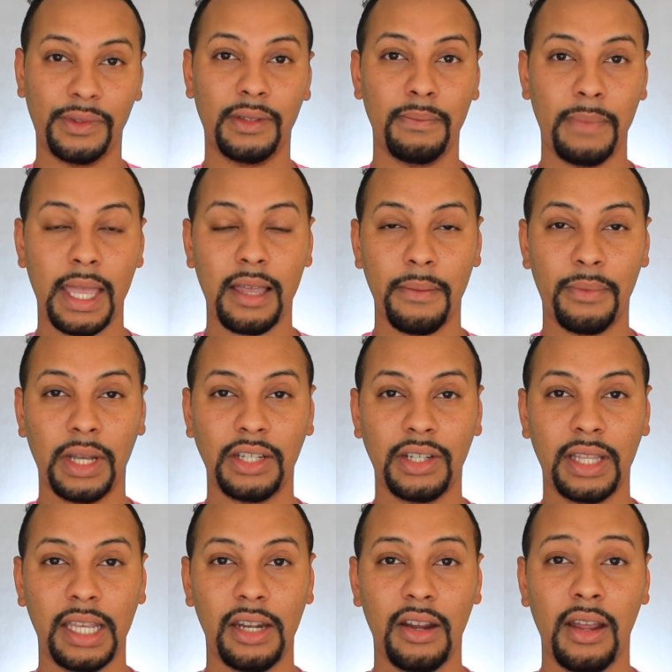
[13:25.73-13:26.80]
makeup brush
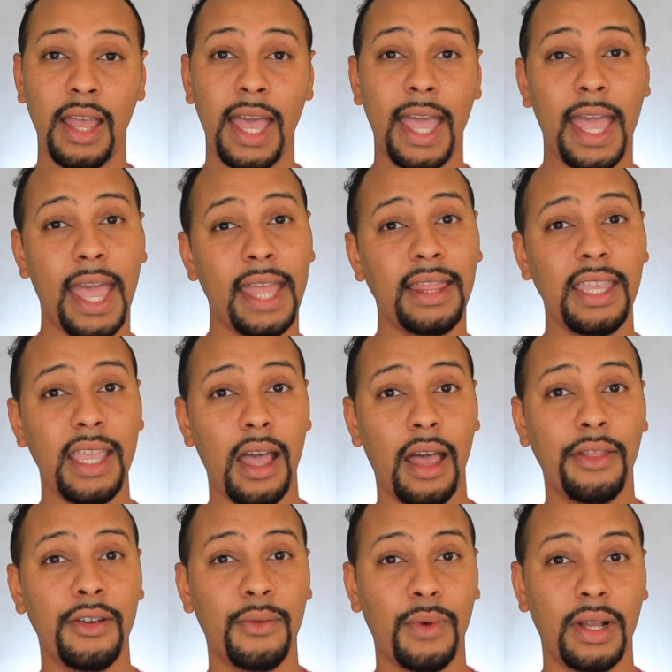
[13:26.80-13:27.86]
cleaner and the
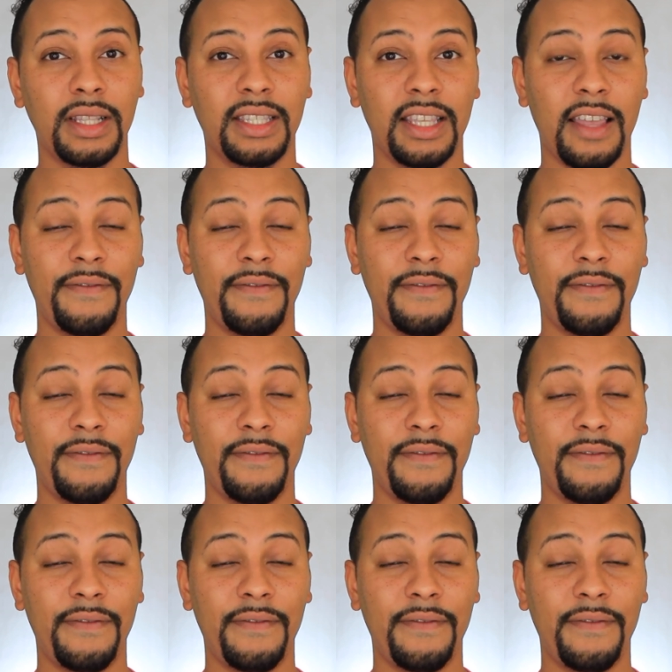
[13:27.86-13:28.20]
other ones